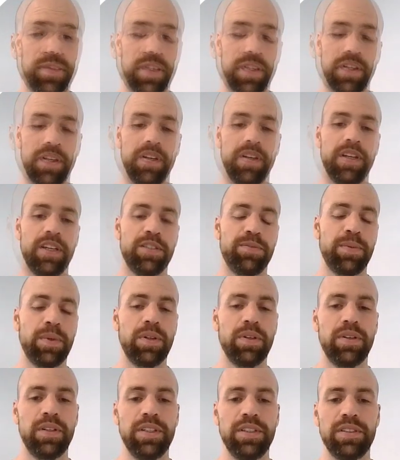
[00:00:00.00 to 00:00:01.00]
And then last
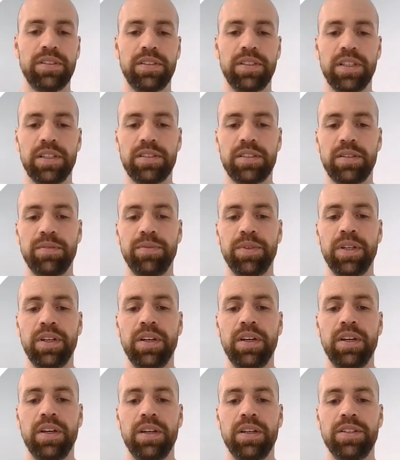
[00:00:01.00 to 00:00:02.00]
but not least, there's some
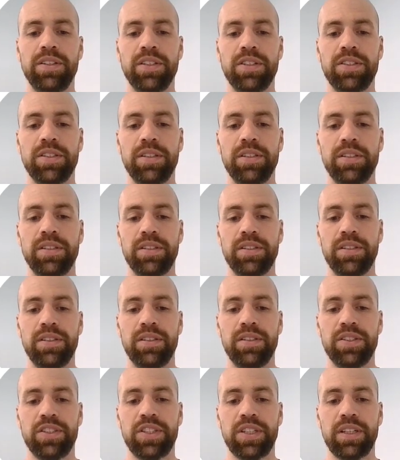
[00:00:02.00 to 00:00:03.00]
additional
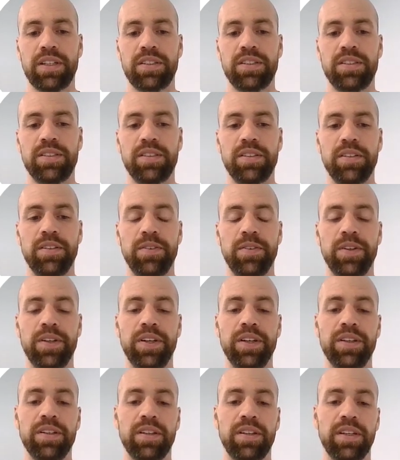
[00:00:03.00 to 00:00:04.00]
checks
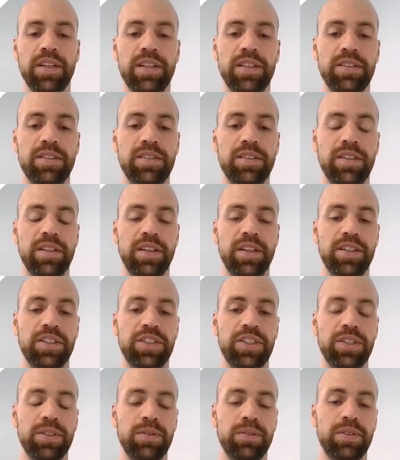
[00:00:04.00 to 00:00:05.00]
in case
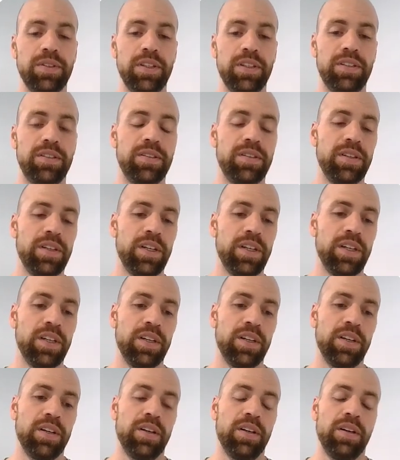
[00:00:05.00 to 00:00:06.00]
the HU that
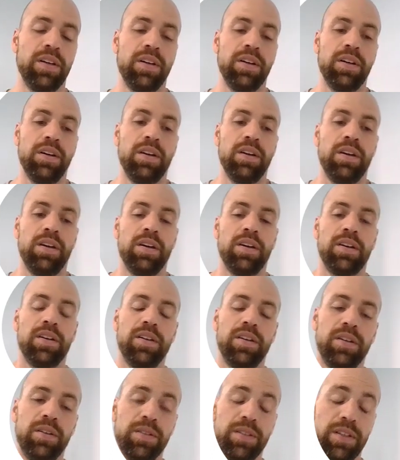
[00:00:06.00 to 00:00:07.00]

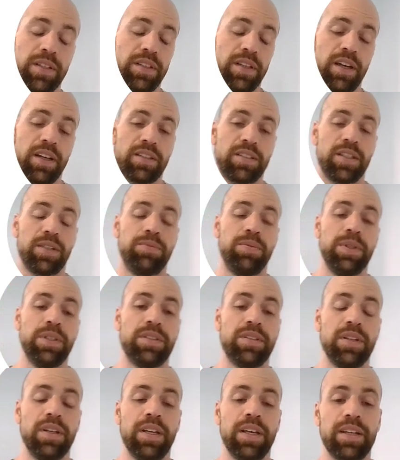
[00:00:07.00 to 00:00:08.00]
the task that we
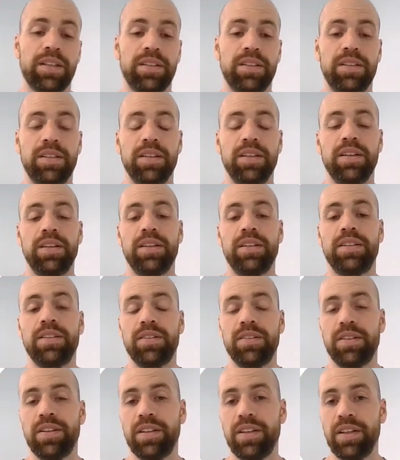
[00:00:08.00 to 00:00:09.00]
selected
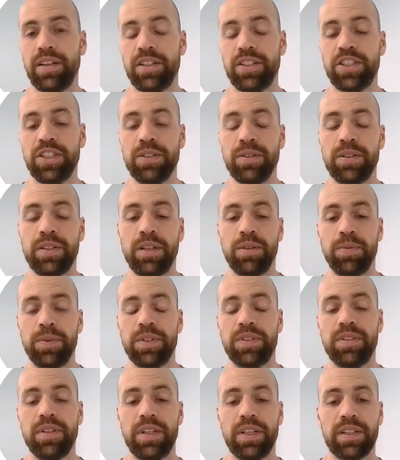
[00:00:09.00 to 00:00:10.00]
or the HU that
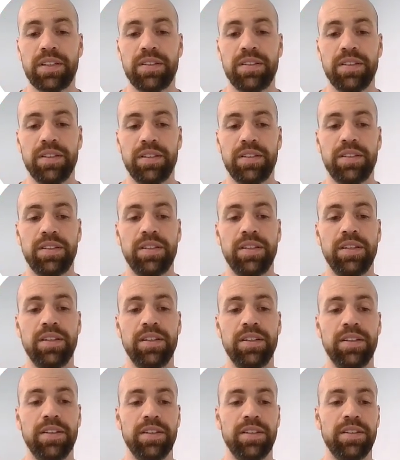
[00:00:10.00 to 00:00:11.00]
we selected
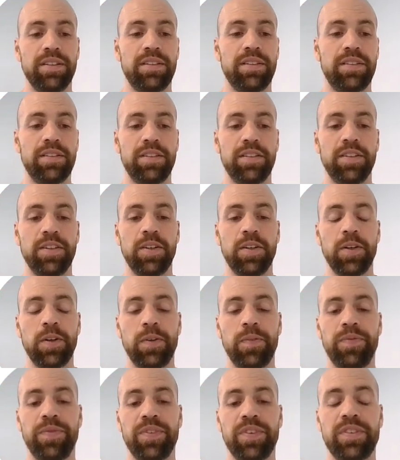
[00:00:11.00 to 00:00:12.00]
is
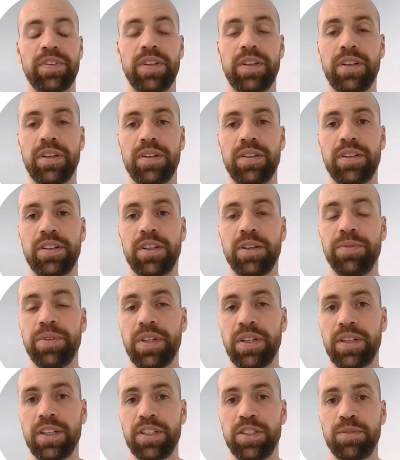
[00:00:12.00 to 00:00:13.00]
sitting on a
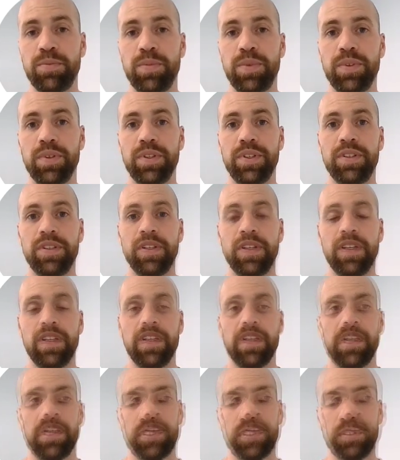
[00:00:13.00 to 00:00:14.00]
communication point,
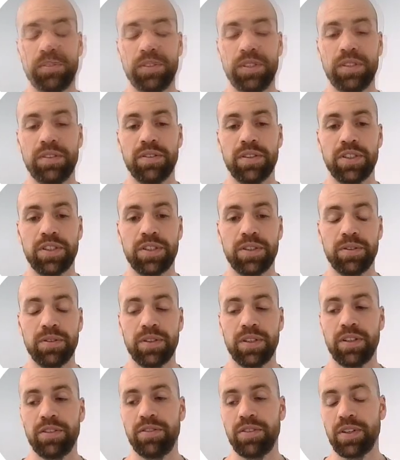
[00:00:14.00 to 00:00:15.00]
to
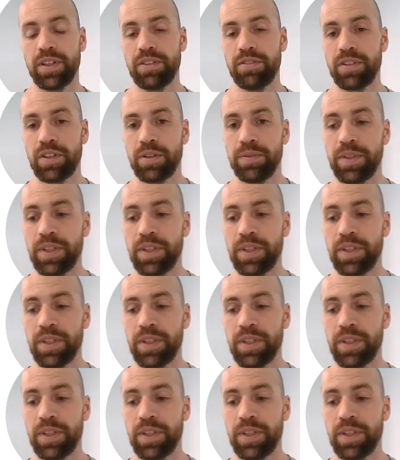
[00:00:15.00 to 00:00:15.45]
ensure that for given